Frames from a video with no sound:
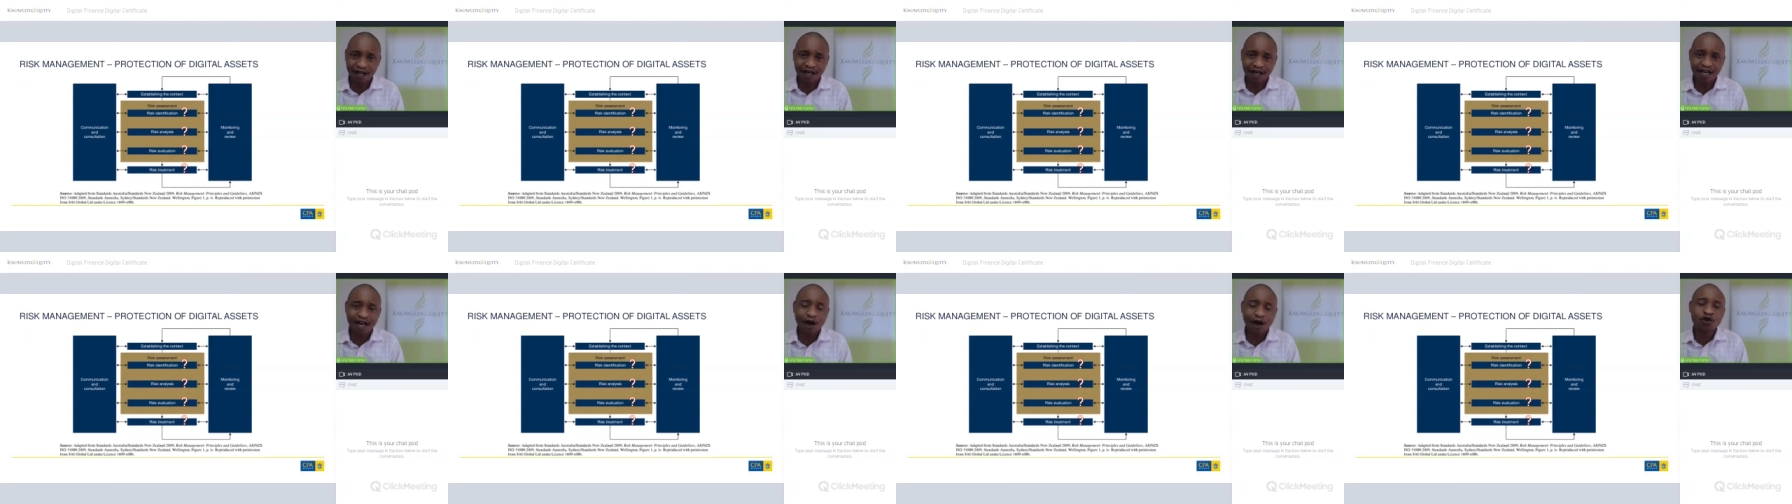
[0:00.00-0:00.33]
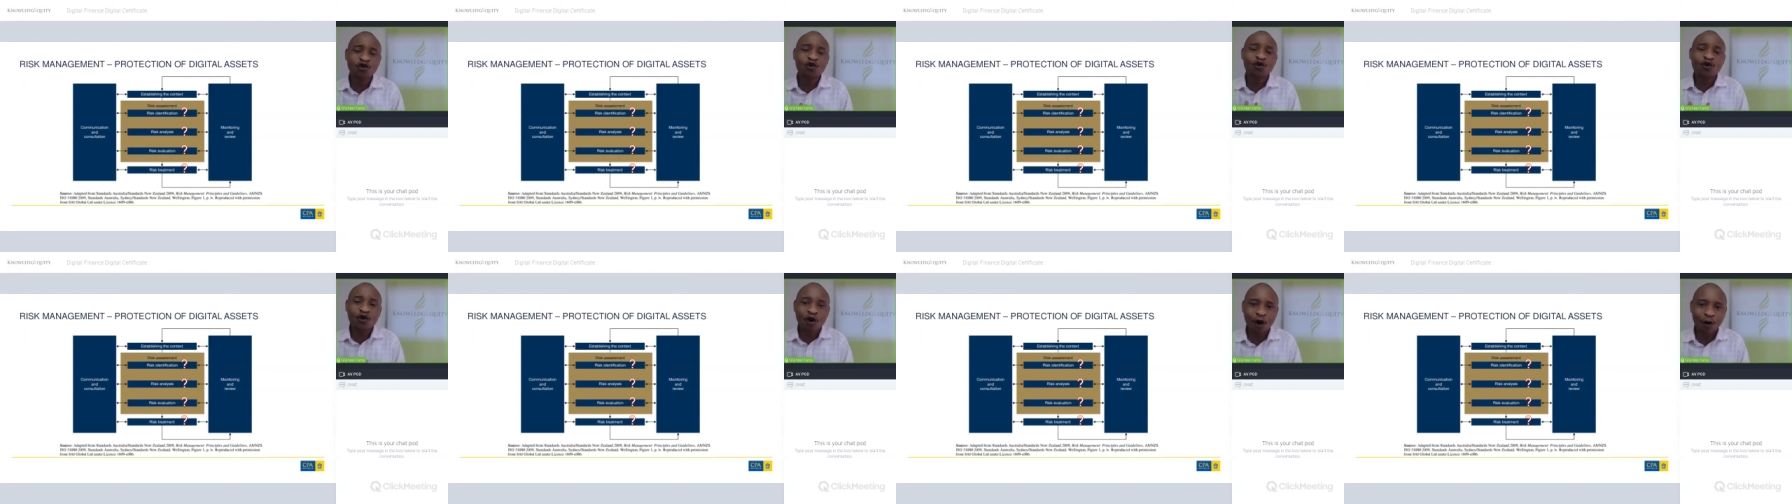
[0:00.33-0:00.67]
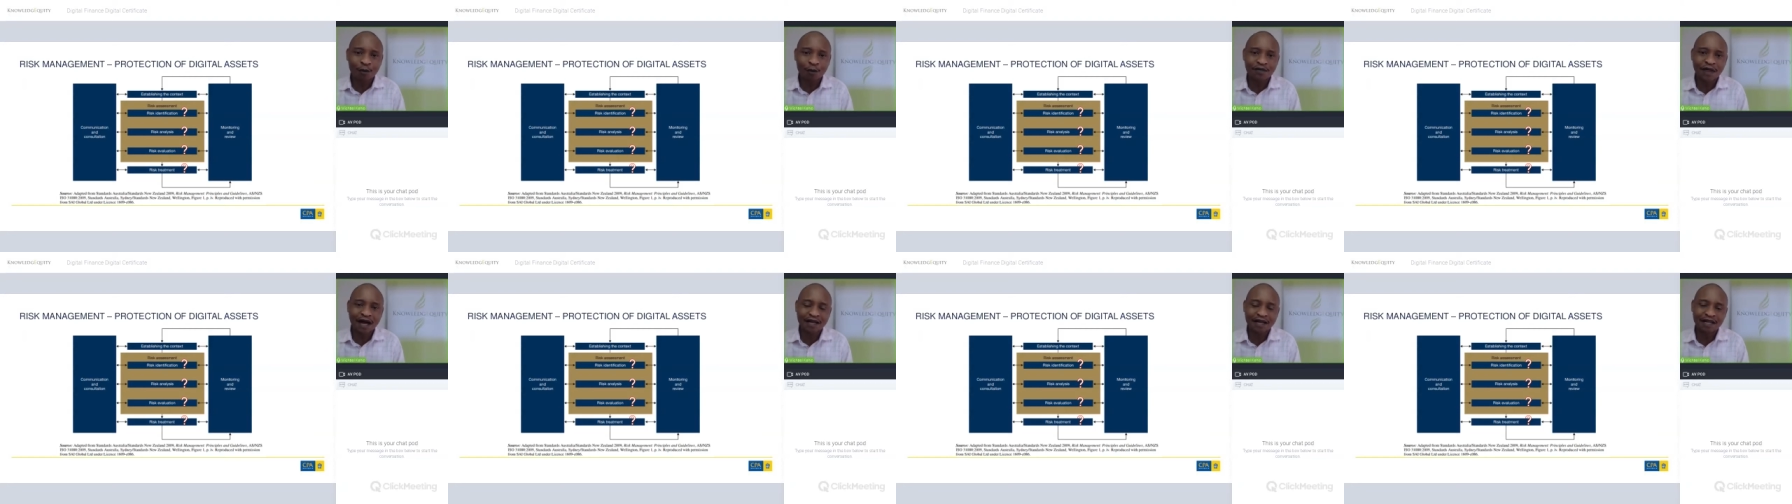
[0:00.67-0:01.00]
Now, you would
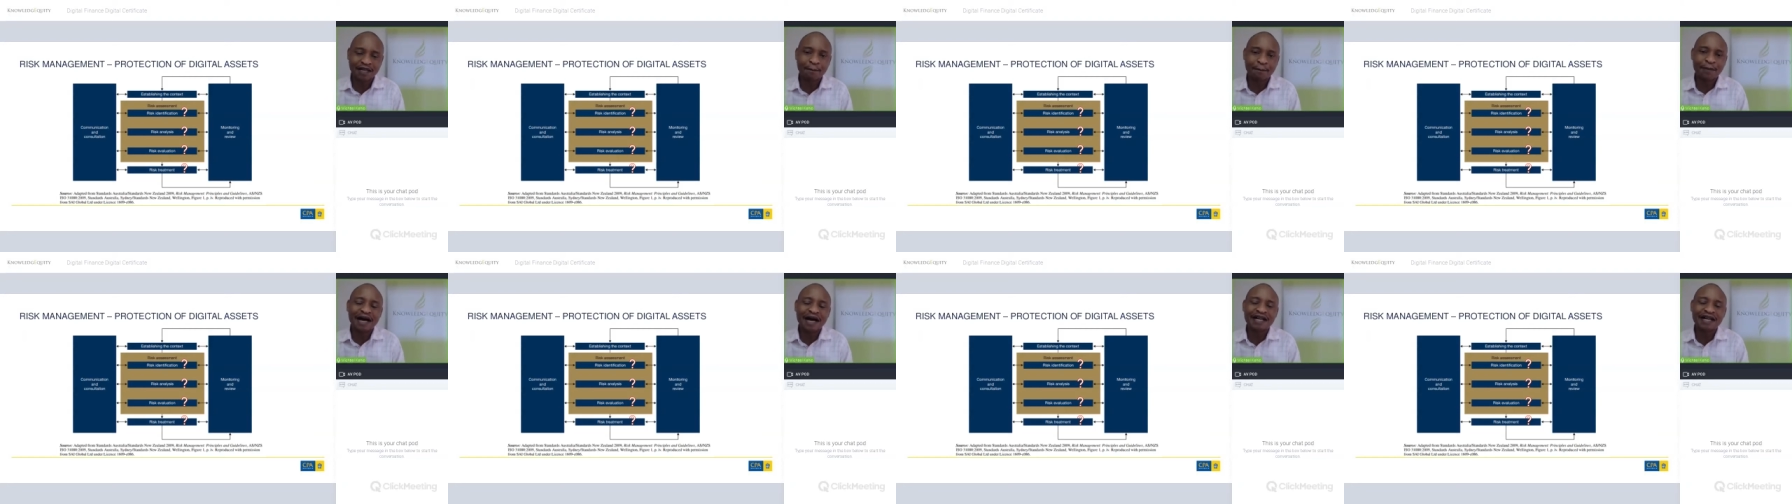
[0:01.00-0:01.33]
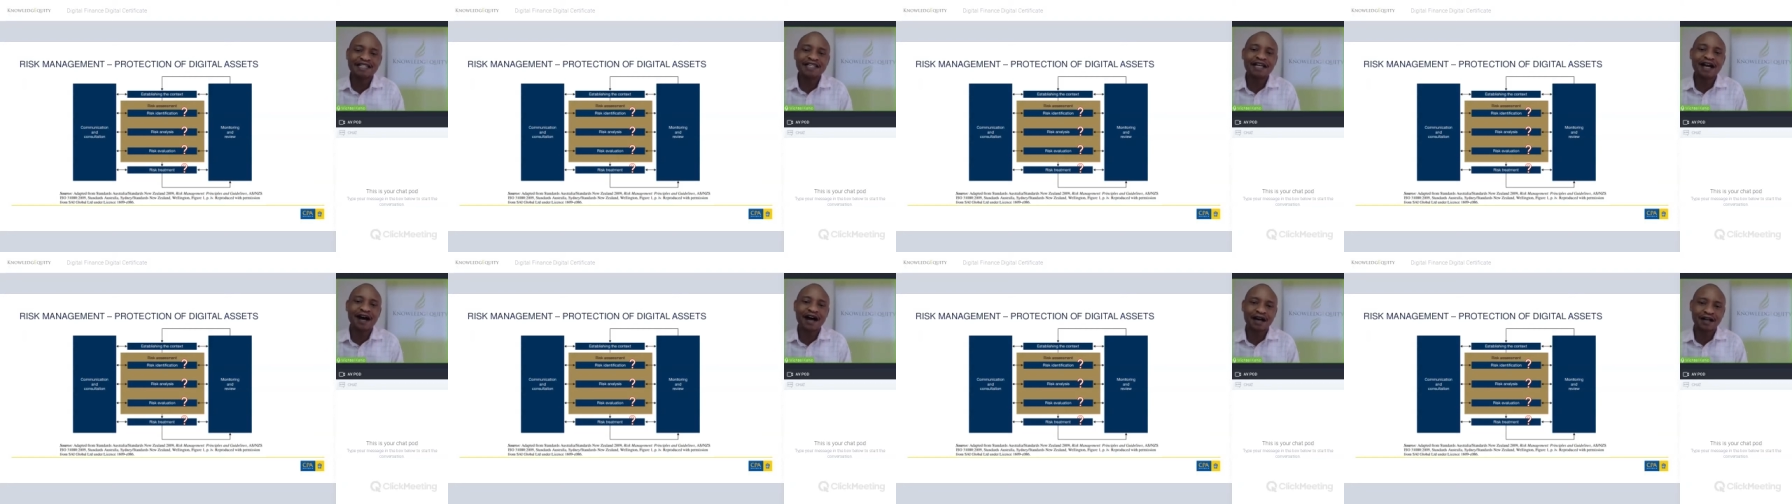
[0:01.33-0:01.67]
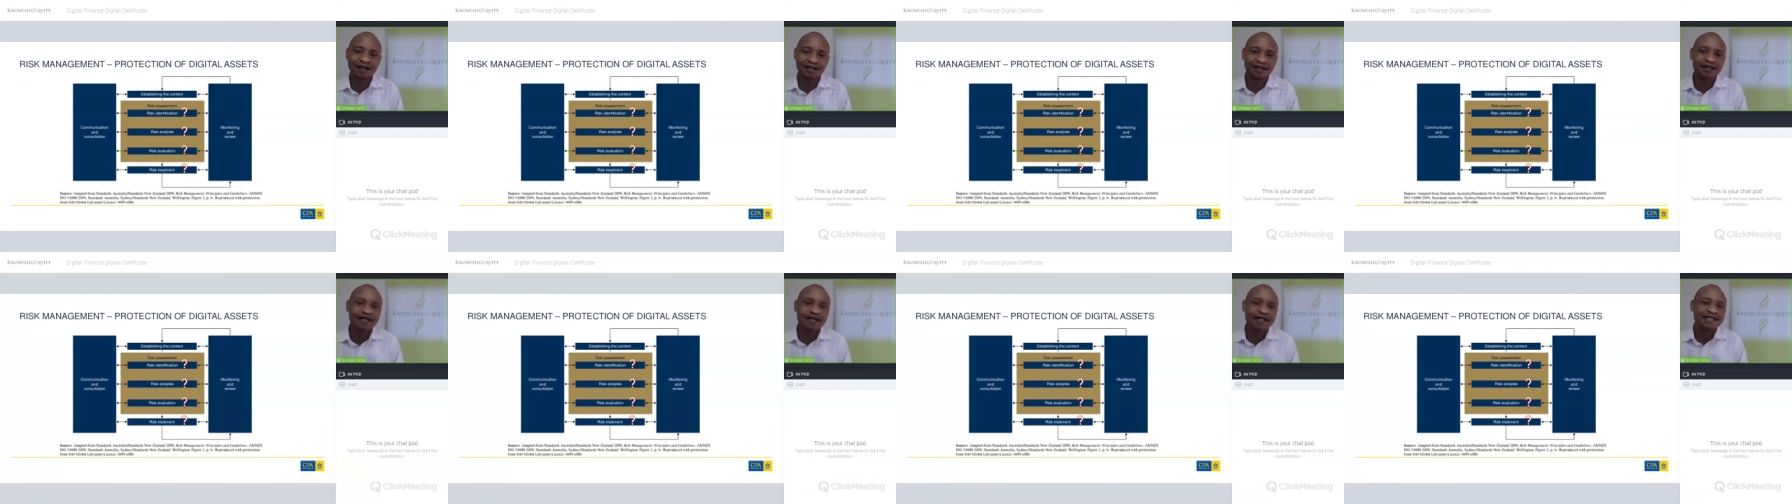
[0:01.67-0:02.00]
hope that the party
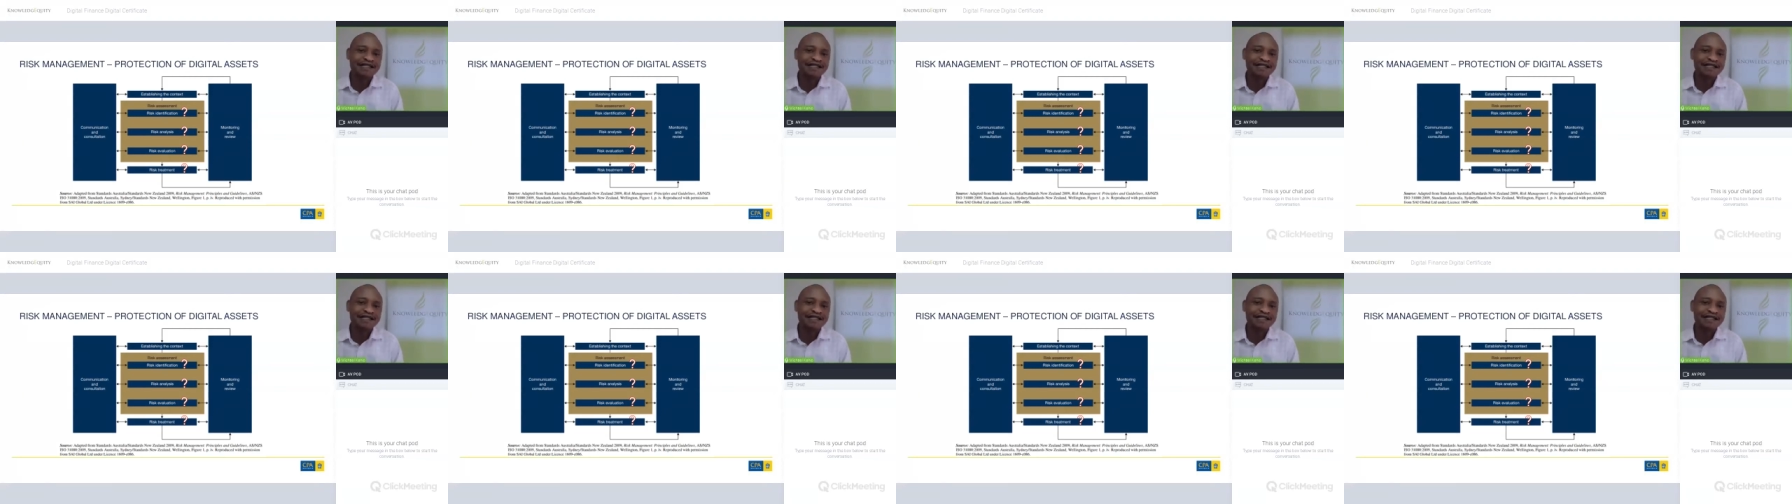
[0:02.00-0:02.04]
had